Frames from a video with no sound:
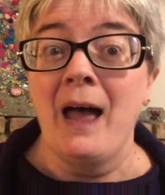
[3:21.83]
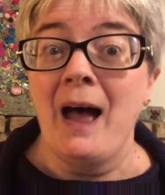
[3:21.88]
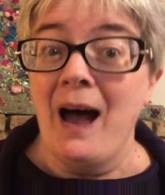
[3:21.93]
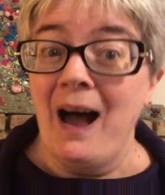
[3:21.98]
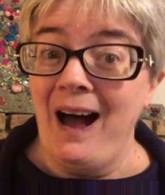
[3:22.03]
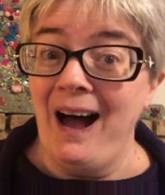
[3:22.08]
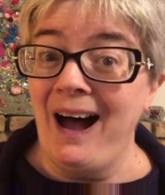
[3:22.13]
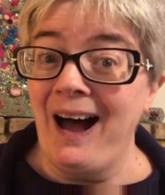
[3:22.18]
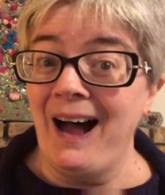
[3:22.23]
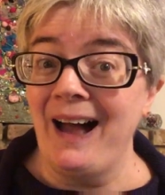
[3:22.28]

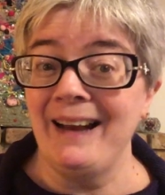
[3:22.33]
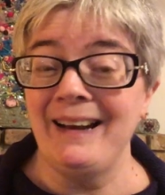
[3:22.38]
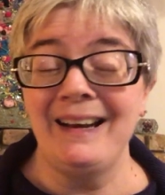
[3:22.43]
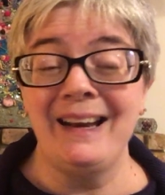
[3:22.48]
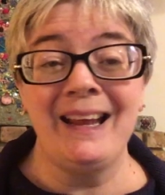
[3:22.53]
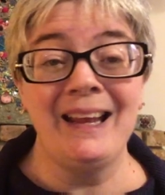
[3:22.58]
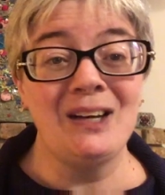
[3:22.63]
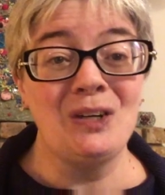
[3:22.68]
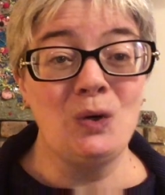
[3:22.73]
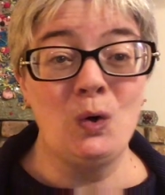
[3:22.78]
Hot
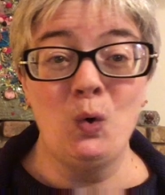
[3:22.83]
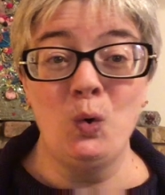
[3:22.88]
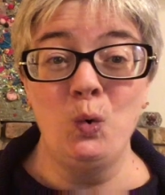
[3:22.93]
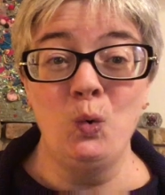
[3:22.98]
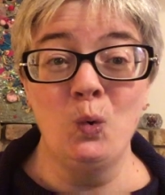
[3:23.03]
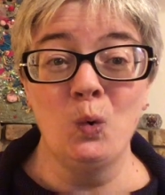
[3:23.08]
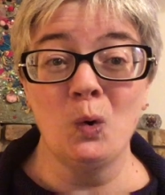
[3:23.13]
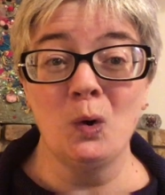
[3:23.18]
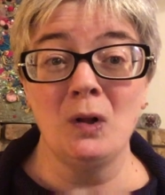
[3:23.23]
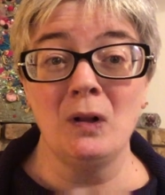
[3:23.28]
and
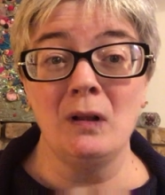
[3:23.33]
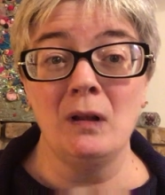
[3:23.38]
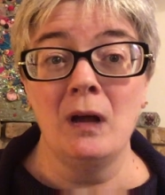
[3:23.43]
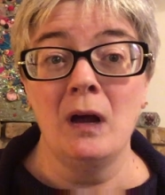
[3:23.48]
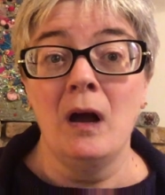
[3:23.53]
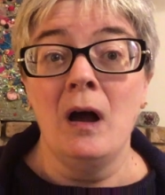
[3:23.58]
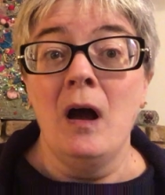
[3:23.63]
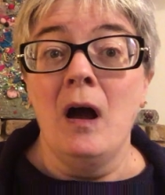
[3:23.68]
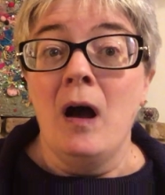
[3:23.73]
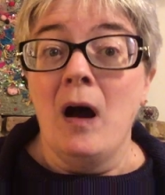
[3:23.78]
cool
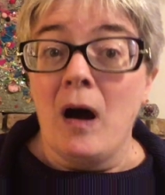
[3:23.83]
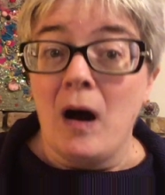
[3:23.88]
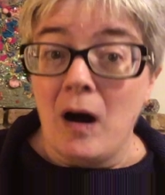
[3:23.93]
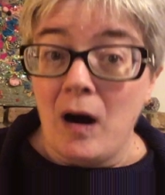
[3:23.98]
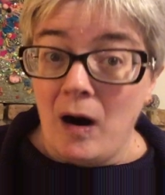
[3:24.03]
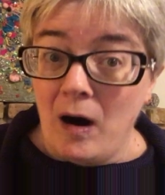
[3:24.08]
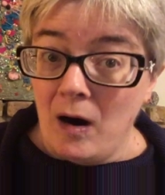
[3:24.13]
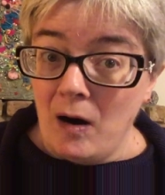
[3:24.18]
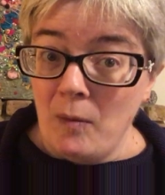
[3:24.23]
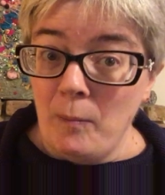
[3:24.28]

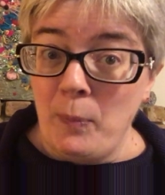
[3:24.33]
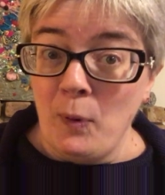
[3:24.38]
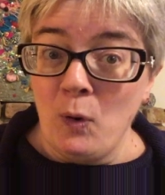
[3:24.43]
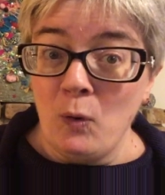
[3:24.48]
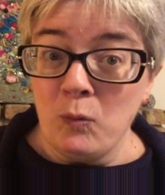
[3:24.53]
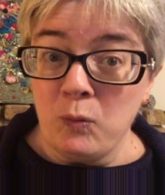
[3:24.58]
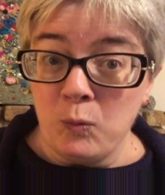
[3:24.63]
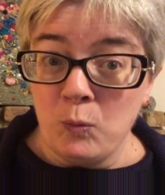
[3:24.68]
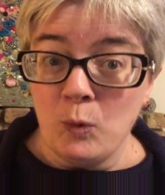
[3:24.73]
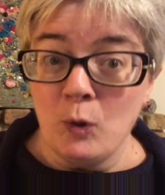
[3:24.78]
are
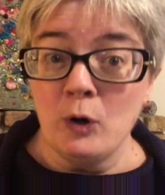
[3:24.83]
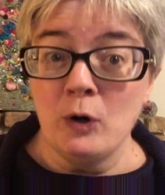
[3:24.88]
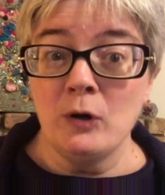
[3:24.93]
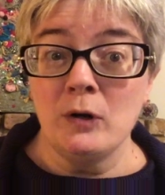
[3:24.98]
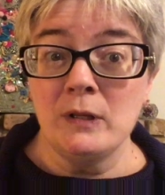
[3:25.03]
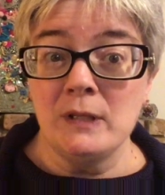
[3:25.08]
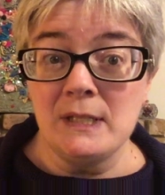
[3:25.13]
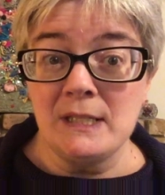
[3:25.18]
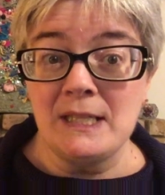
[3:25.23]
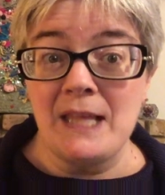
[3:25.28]
both
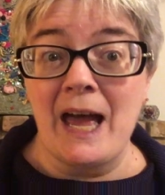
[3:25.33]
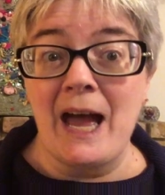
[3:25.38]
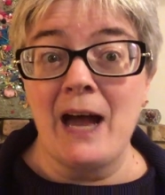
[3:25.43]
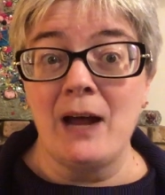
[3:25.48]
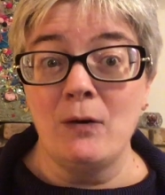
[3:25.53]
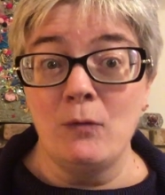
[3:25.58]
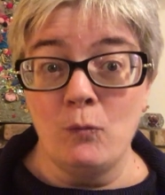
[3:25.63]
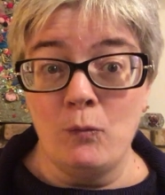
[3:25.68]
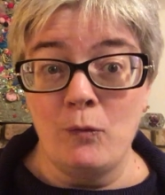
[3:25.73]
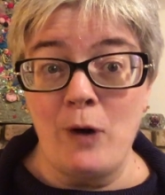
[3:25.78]
words
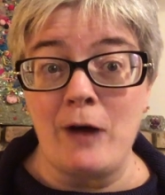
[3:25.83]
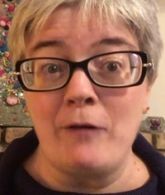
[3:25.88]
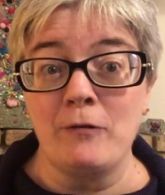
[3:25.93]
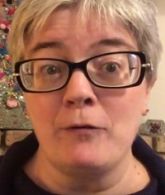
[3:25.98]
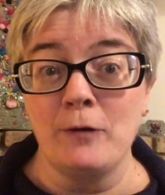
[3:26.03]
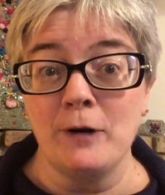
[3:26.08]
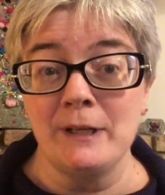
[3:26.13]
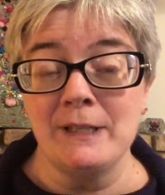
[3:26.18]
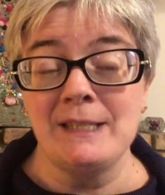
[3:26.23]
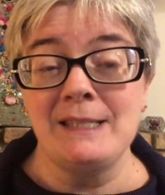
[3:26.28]
that
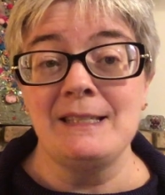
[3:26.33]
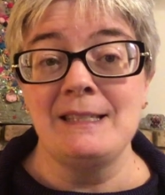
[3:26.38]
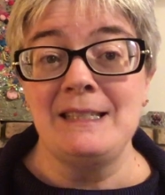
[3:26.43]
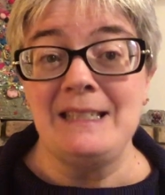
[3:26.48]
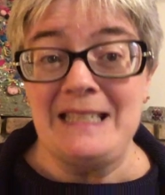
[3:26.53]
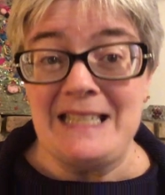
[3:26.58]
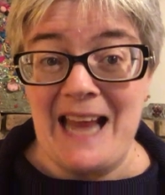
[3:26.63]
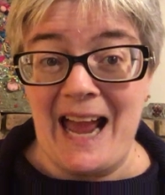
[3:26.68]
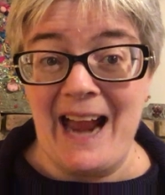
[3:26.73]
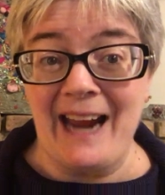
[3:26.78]
reference
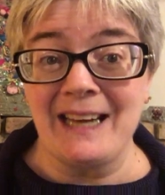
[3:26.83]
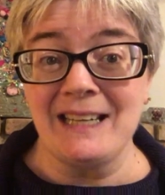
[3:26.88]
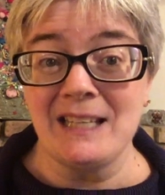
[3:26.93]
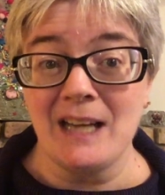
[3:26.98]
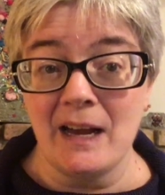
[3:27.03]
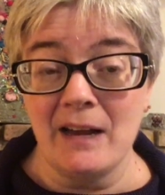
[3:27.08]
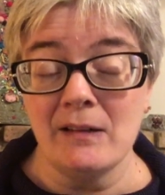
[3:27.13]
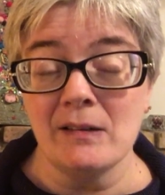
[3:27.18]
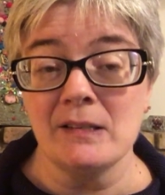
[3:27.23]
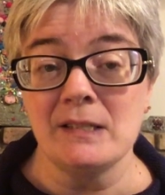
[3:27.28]

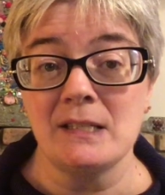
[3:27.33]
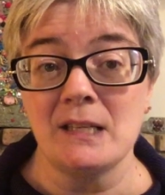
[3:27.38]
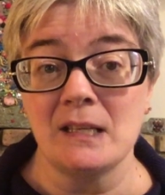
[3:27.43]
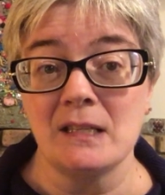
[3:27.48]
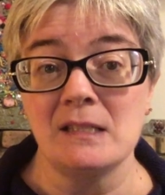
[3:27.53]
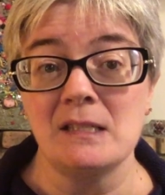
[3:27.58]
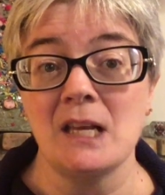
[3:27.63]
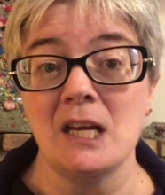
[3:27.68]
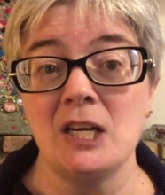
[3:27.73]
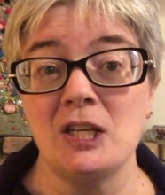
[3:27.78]
tactile
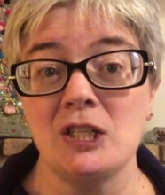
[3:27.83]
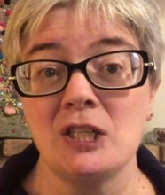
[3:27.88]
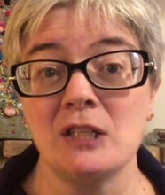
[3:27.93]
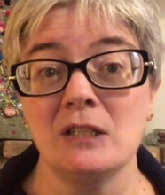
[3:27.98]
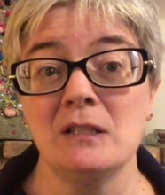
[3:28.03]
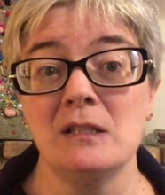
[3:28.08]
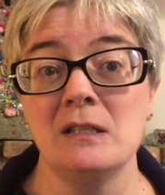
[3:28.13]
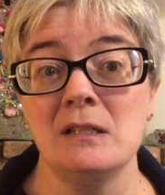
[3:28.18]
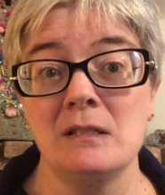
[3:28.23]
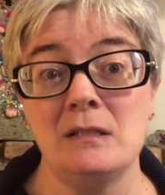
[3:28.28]

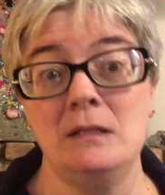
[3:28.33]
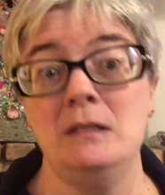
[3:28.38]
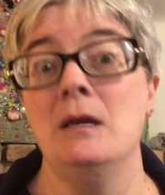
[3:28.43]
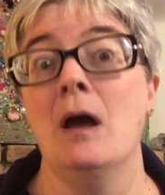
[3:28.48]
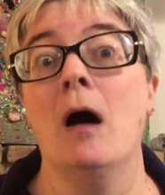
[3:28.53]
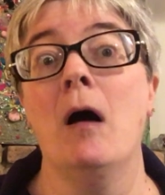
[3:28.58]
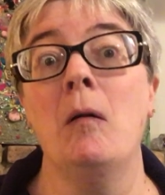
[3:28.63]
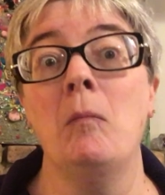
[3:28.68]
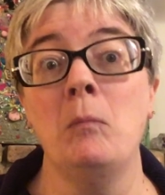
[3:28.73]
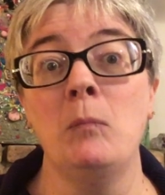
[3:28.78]
sensations.
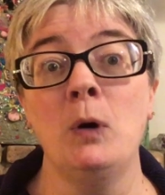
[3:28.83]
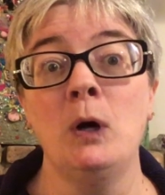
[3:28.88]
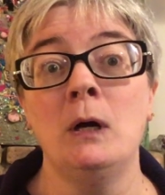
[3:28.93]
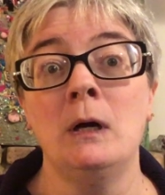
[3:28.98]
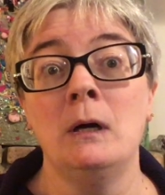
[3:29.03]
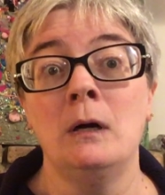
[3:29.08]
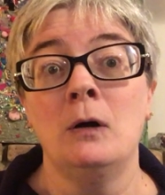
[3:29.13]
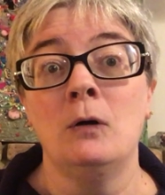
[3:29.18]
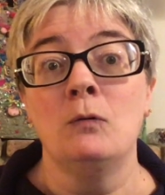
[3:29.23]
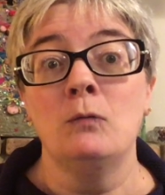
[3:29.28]
Yum
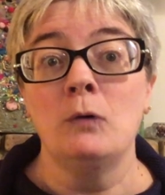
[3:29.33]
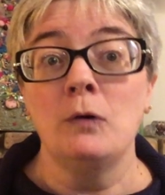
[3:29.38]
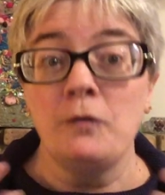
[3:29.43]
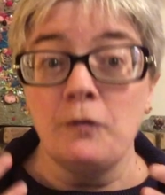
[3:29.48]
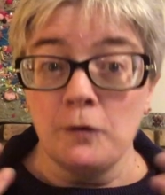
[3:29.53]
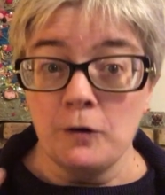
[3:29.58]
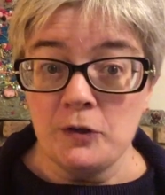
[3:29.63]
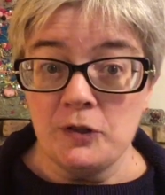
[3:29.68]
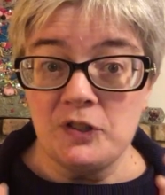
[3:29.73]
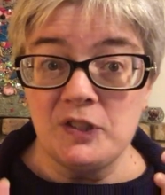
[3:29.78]

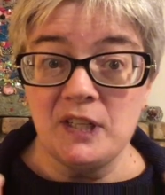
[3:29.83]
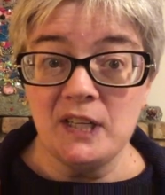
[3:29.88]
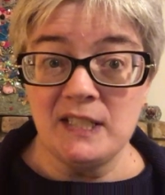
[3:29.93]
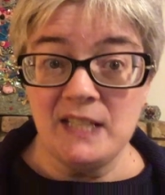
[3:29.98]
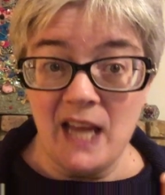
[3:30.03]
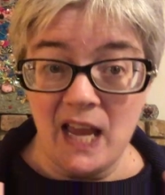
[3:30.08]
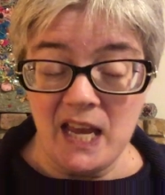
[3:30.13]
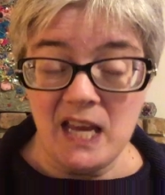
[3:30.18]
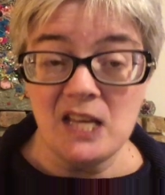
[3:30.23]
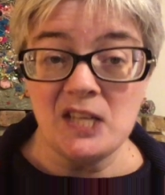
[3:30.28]
refers to
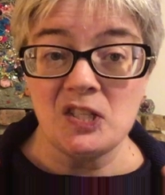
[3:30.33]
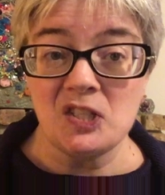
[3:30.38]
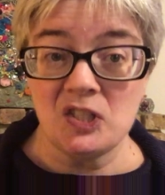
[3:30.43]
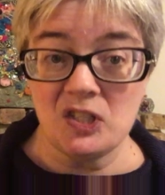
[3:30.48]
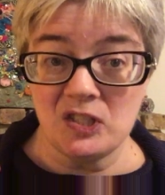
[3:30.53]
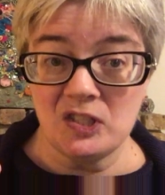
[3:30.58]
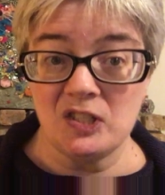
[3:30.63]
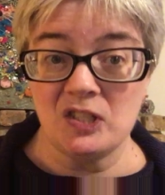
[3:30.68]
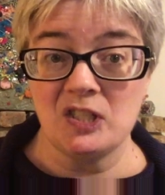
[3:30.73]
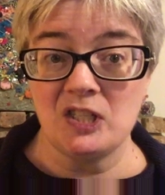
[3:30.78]

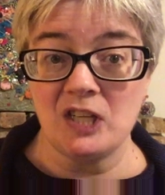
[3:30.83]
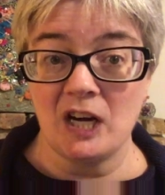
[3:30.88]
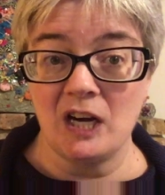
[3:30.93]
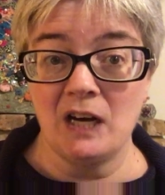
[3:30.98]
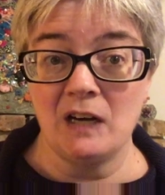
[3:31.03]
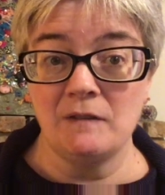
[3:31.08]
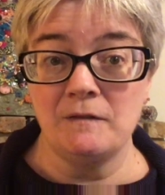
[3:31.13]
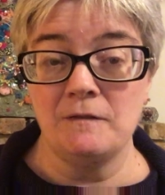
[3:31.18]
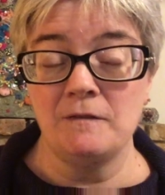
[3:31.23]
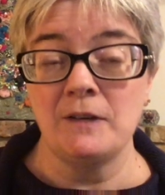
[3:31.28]
taste
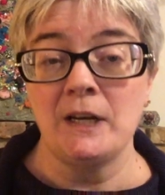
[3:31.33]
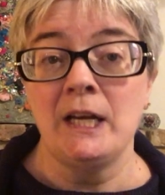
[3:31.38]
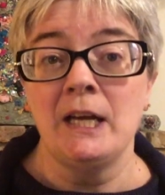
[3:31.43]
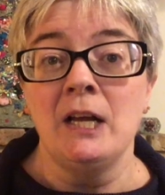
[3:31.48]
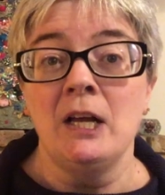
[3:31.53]
stuff.